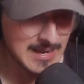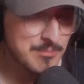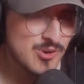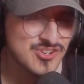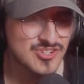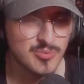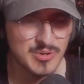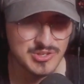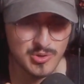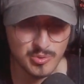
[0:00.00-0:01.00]
I'm pretty sure
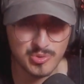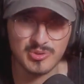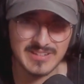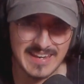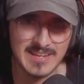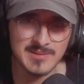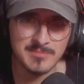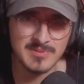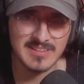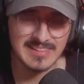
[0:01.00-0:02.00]
when you go to a
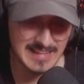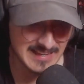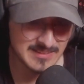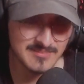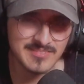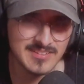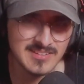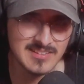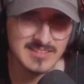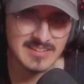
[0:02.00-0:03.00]
game live
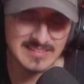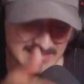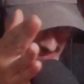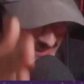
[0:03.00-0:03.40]
in the